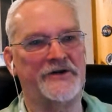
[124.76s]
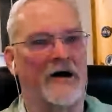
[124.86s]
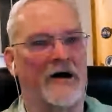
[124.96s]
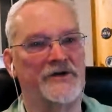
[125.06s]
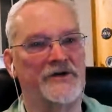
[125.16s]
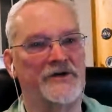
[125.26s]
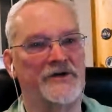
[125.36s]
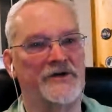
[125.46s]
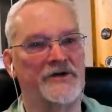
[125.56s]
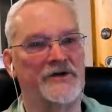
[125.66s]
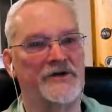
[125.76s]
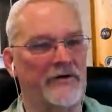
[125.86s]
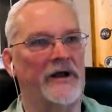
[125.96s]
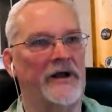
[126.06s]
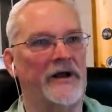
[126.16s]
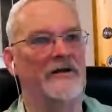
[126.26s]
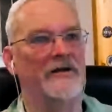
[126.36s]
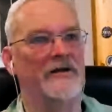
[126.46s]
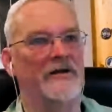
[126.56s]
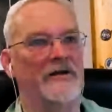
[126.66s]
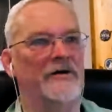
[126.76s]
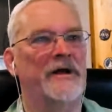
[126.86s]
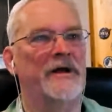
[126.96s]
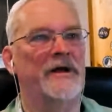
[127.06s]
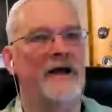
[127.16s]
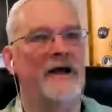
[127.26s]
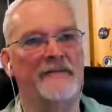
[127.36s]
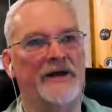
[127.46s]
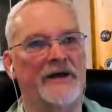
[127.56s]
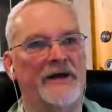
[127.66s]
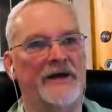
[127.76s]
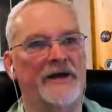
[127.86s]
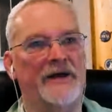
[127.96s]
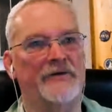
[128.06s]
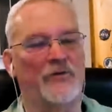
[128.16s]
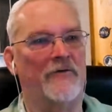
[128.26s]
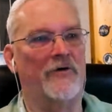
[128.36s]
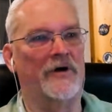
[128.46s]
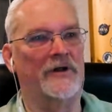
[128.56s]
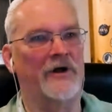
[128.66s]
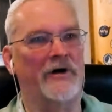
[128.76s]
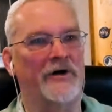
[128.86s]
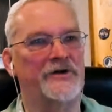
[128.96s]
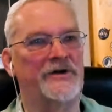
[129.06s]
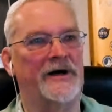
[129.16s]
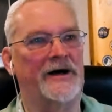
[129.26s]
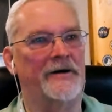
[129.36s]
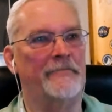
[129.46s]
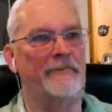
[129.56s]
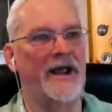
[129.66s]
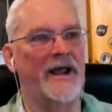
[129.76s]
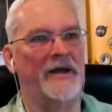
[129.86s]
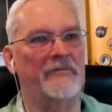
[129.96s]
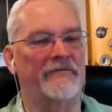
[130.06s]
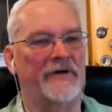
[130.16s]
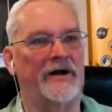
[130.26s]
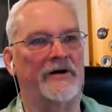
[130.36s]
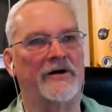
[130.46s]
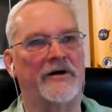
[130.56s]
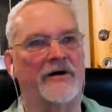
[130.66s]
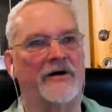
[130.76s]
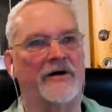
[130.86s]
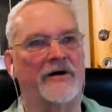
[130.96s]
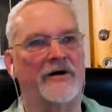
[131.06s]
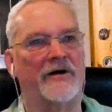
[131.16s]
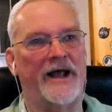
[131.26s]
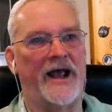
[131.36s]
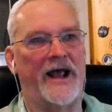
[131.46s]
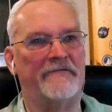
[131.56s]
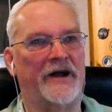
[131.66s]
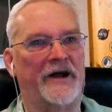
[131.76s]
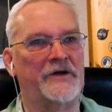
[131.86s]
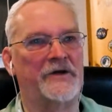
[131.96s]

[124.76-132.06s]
CEO in Deaglo. At that time, he was working for a large banking provider called Afex.